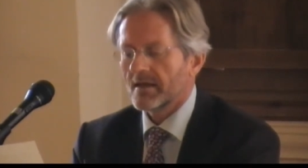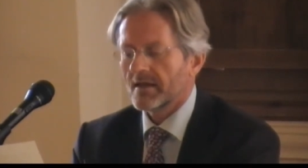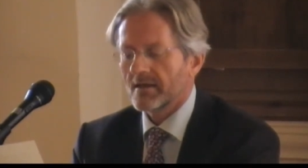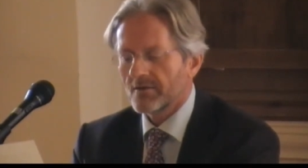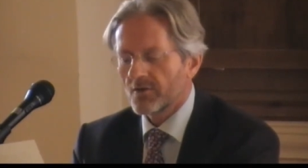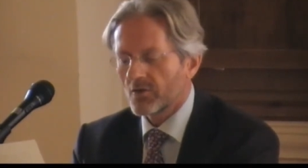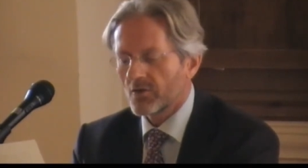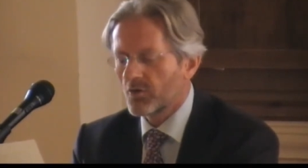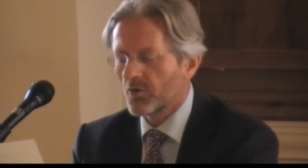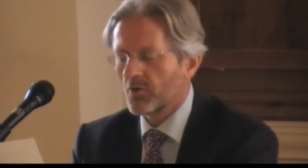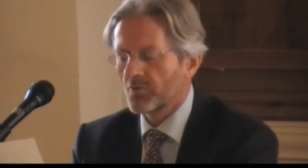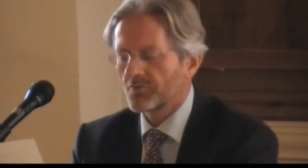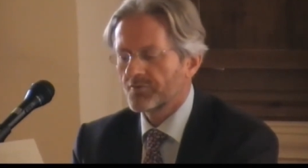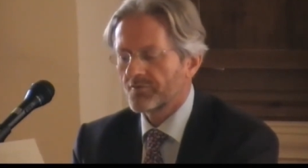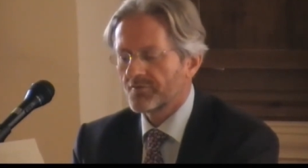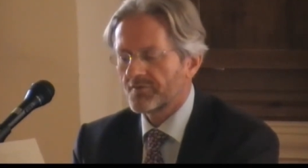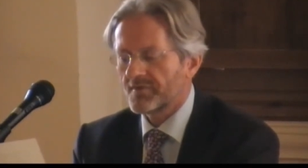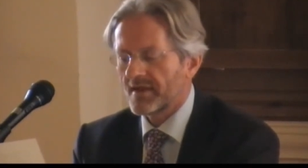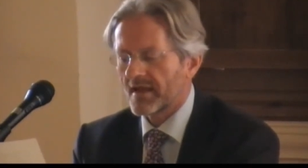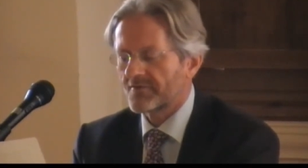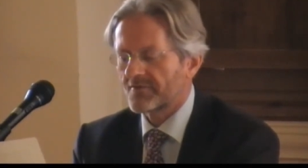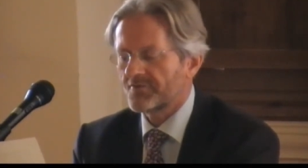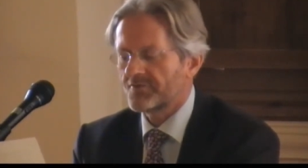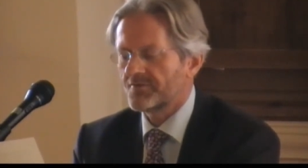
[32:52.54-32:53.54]
in the course
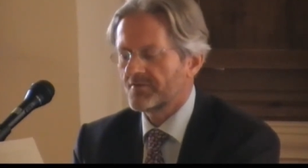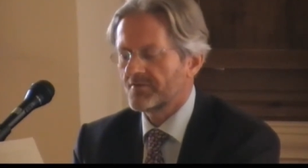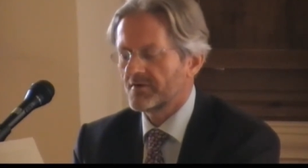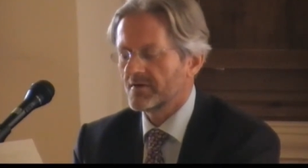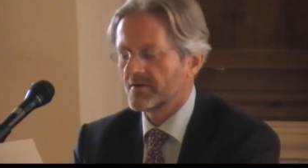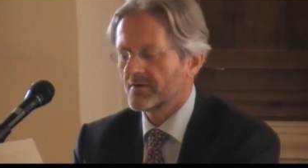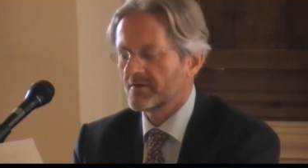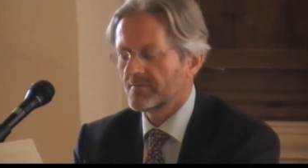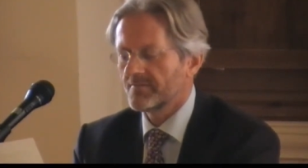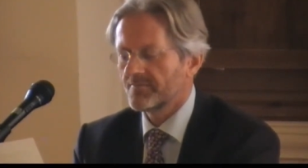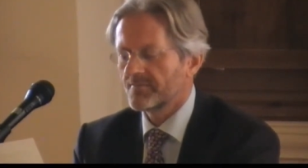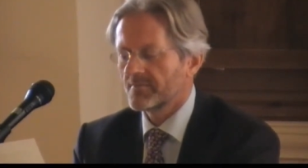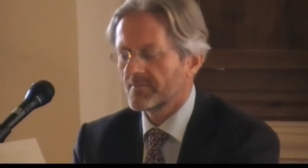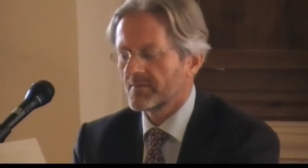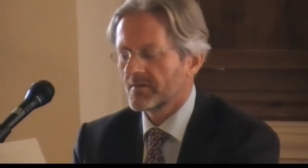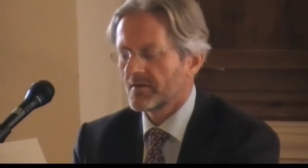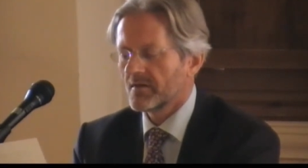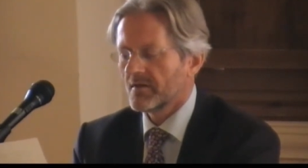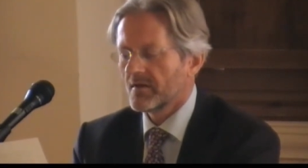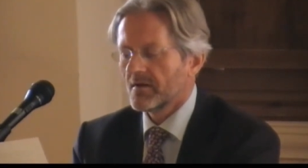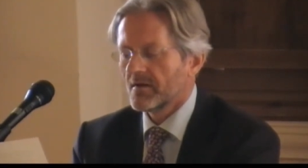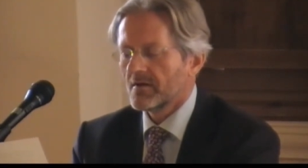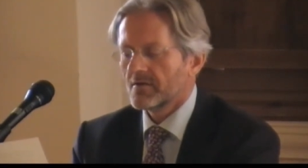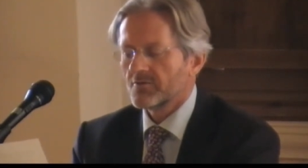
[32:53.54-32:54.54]
of next year,
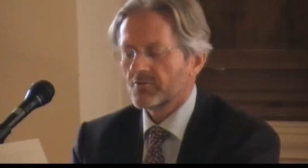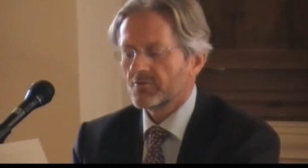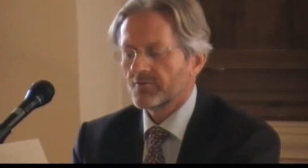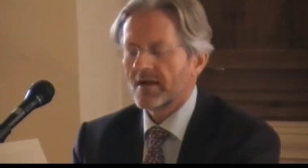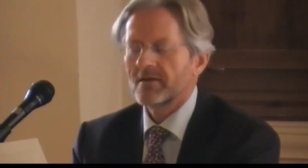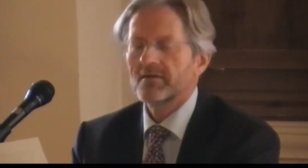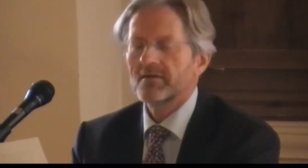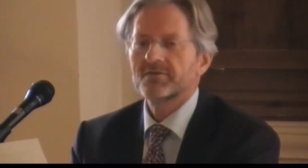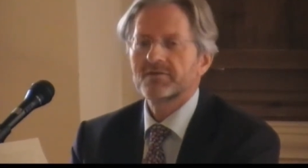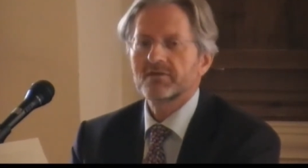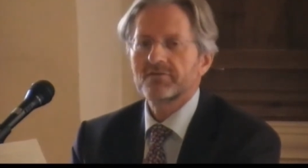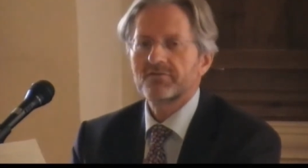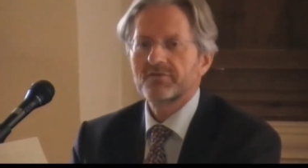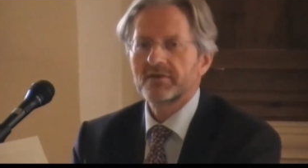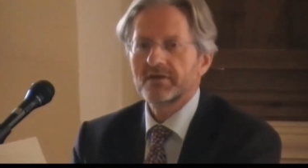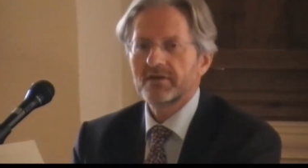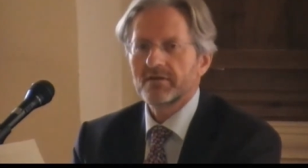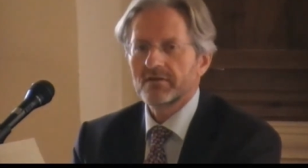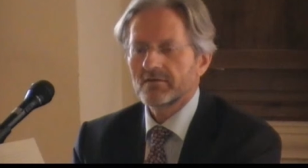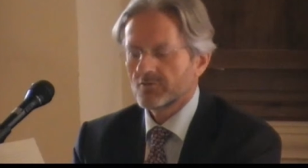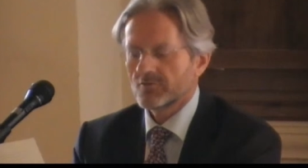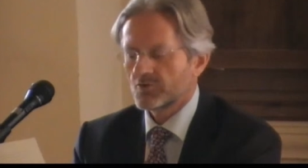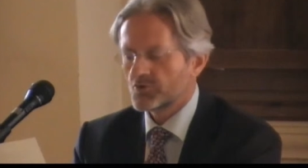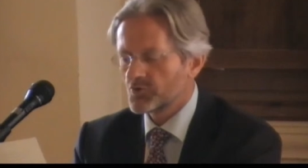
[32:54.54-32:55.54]
the
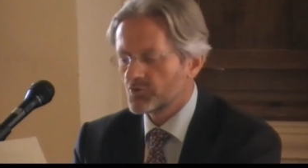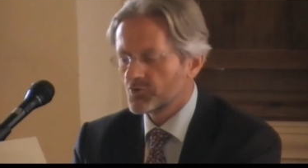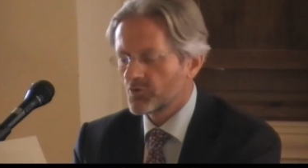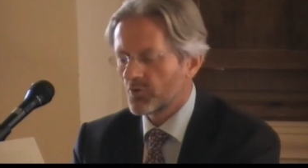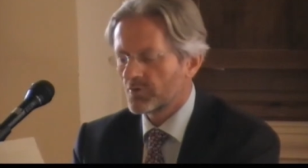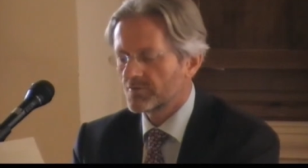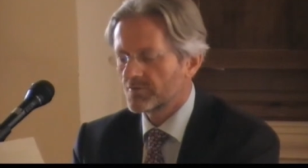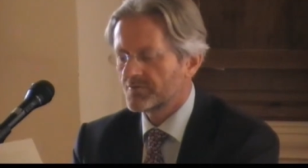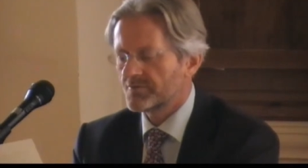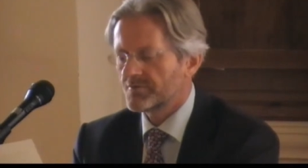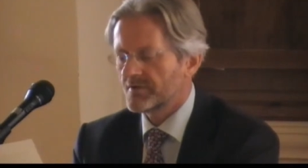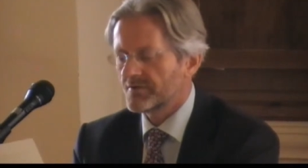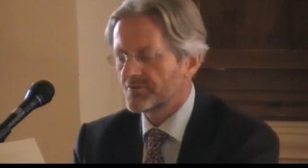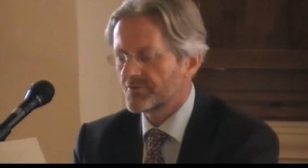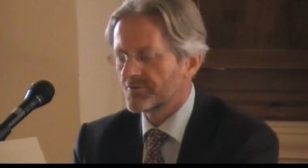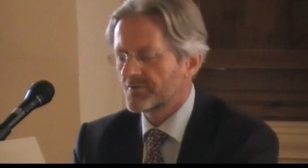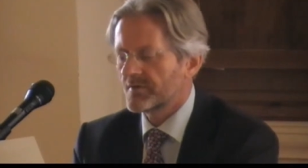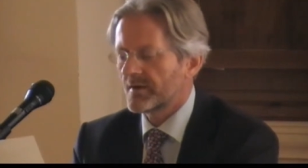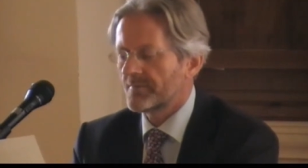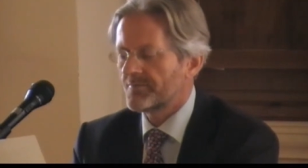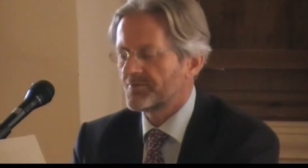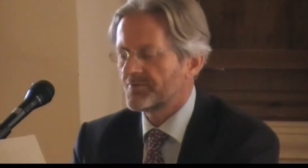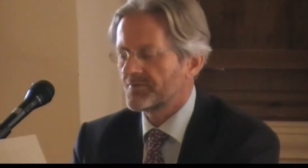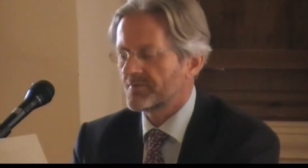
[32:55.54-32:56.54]
relatively short
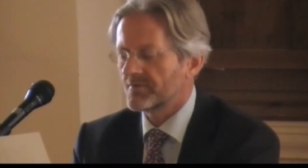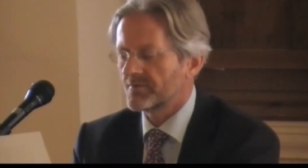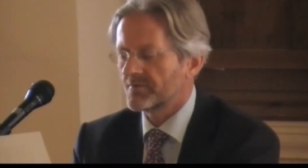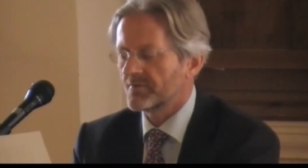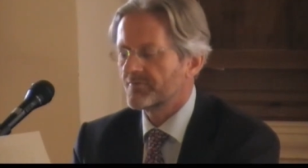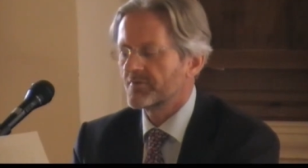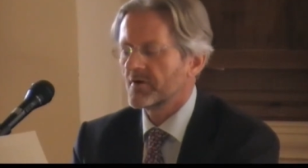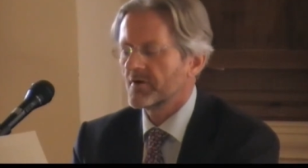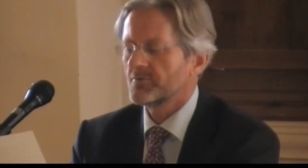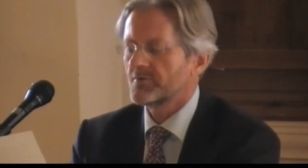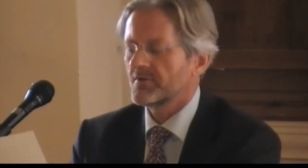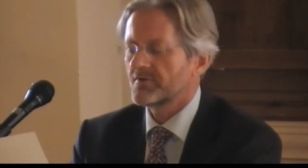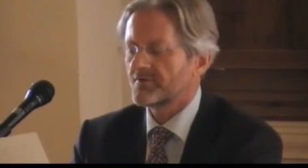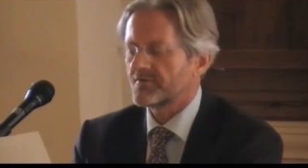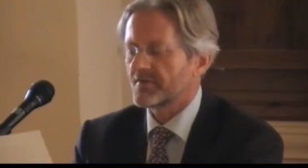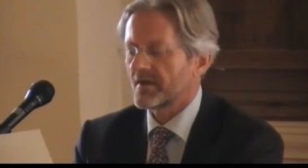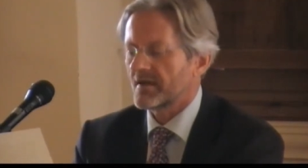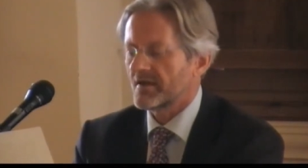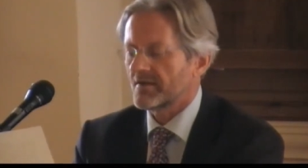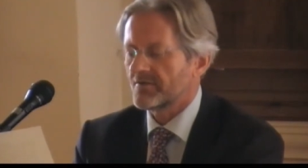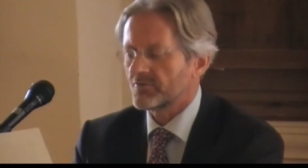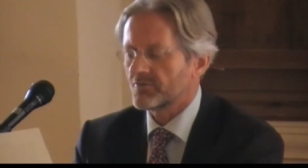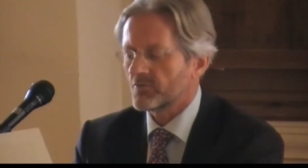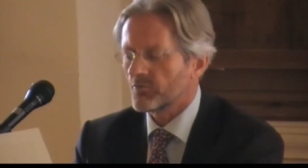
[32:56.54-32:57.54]
descriptions of
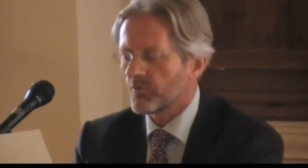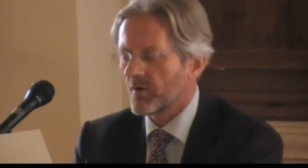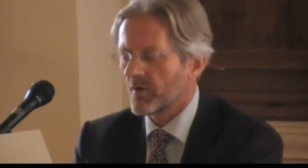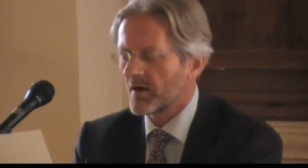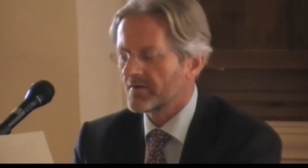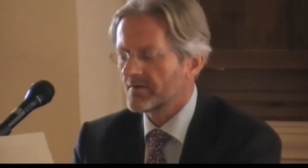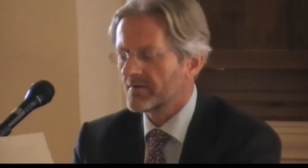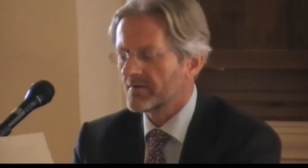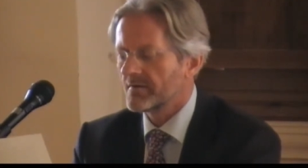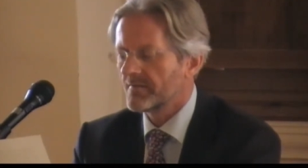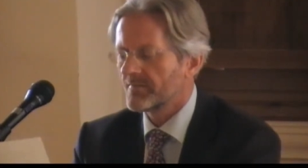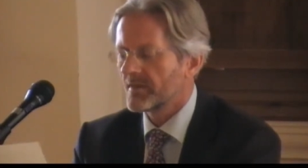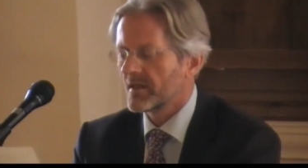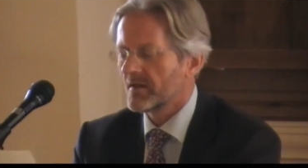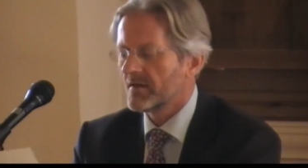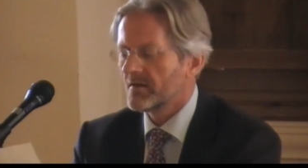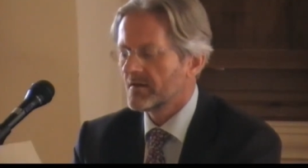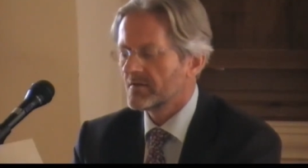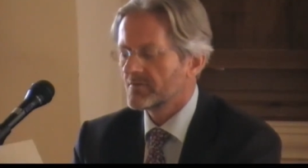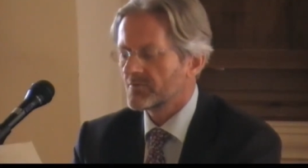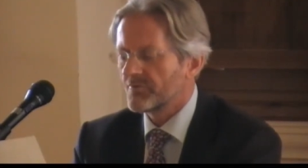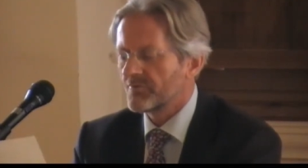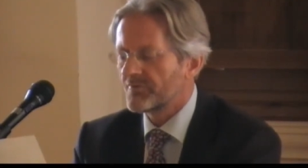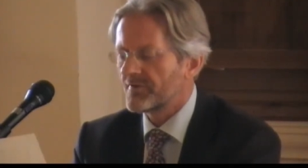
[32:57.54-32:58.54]
Codices 1
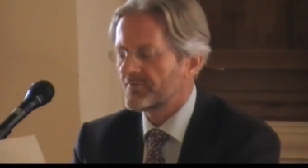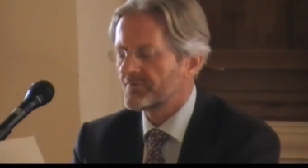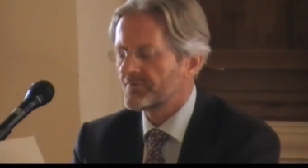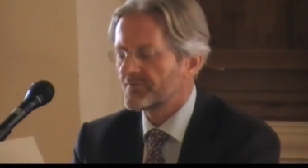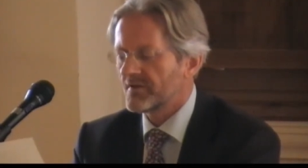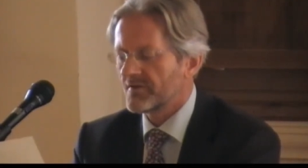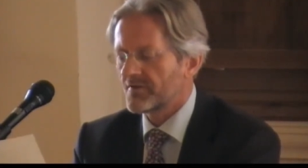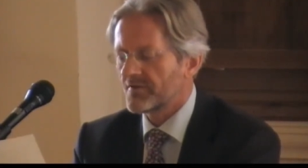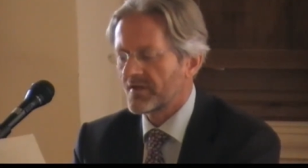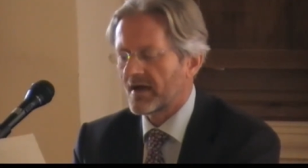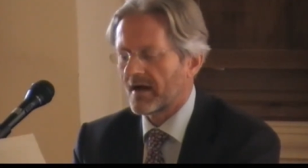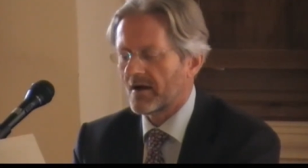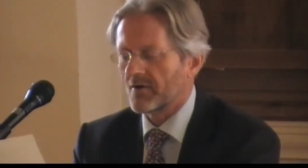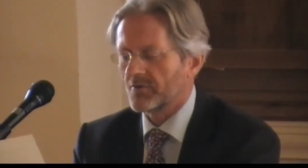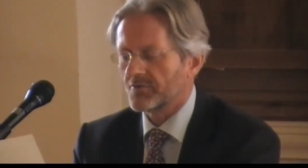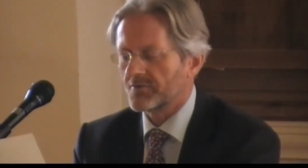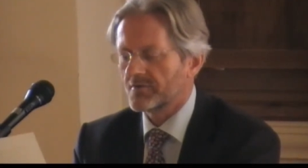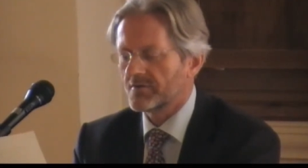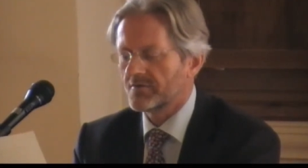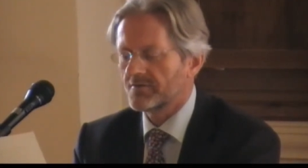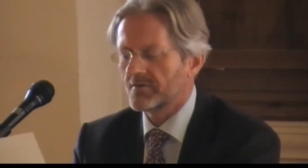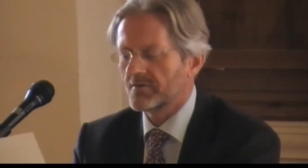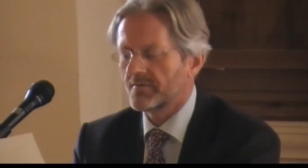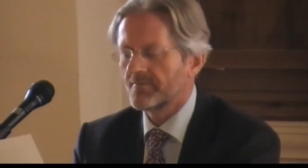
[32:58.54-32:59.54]
to
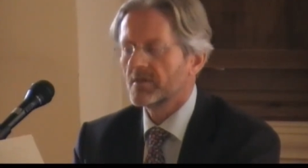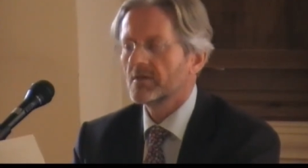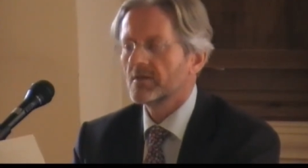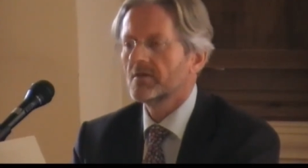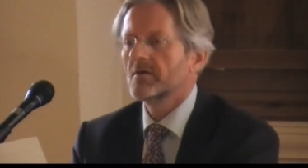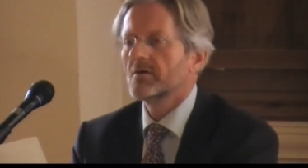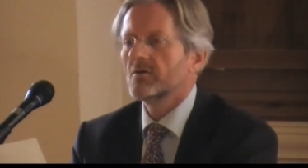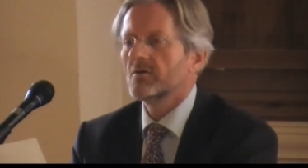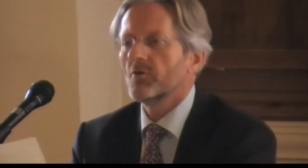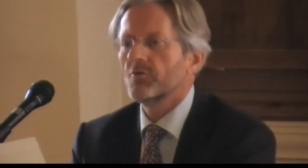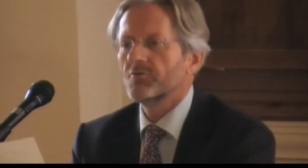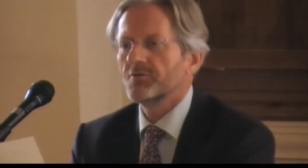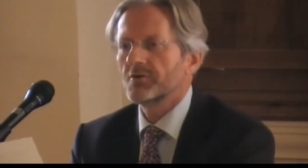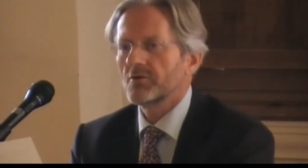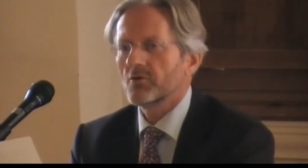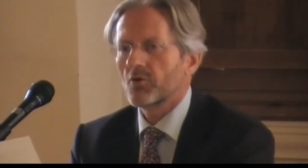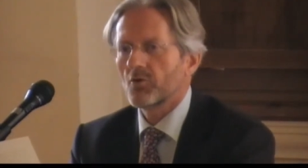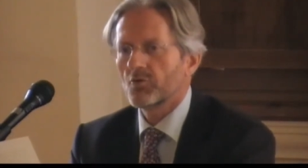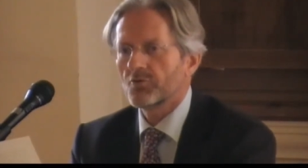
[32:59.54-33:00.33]
15,000 of the